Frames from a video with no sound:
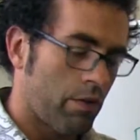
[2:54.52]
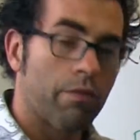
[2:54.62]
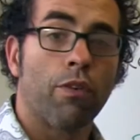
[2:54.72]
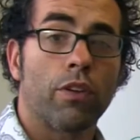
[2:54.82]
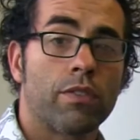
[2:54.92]

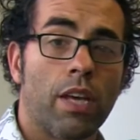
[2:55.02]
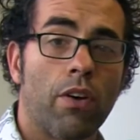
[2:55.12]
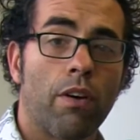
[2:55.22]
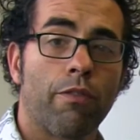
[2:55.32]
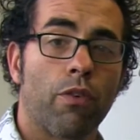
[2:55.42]

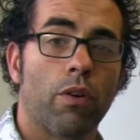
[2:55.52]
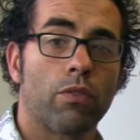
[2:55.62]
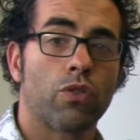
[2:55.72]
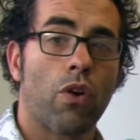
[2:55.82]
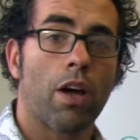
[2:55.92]
Fonterra for
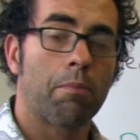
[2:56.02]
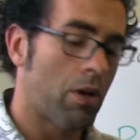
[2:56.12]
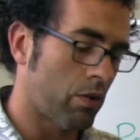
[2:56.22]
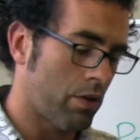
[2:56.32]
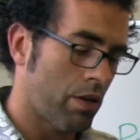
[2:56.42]
drying
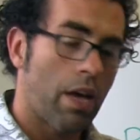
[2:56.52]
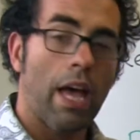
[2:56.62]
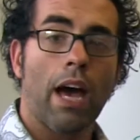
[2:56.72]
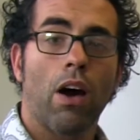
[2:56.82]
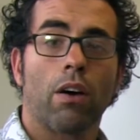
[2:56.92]
milk,
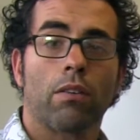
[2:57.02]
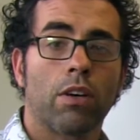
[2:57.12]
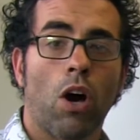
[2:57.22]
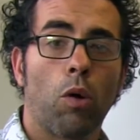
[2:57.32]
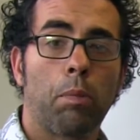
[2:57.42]
our
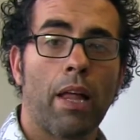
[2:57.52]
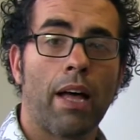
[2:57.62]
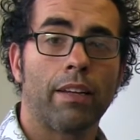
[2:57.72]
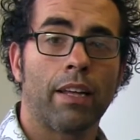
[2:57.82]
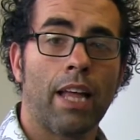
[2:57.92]
coal
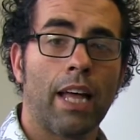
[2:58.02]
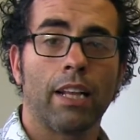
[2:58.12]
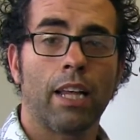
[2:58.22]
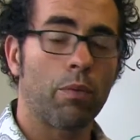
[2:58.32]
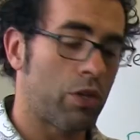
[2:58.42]
plant in
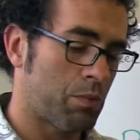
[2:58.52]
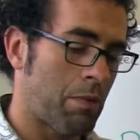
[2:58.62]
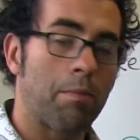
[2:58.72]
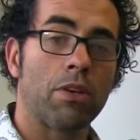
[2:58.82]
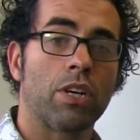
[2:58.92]
Huntly, which
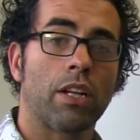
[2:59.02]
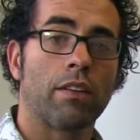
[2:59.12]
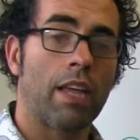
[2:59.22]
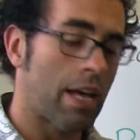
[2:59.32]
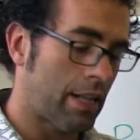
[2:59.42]
may be
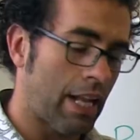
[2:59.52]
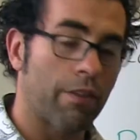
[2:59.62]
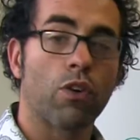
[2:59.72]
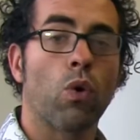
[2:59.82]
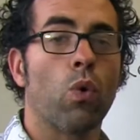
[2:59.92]
shutting down, and
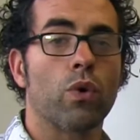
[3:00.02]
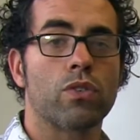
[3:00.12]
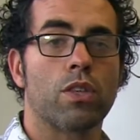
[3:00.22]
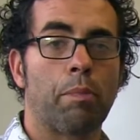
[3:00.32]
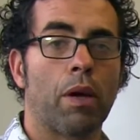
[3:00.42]
of
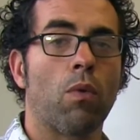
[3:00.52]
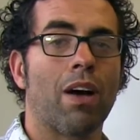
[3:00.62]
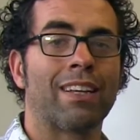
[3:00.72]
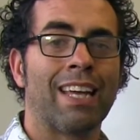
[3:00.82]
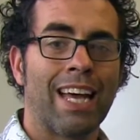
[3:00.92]
course the big
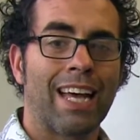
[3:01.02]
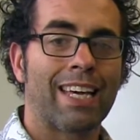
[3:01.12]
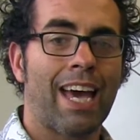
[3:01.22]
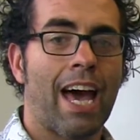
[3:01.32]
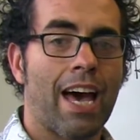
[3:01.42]
one,
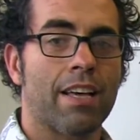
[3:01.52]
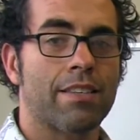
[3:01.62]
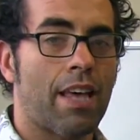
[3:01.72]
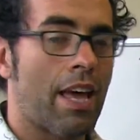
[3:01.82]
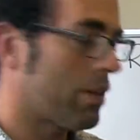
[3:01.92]

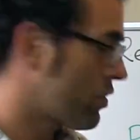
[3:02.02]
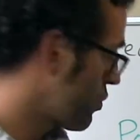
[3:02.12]
cars and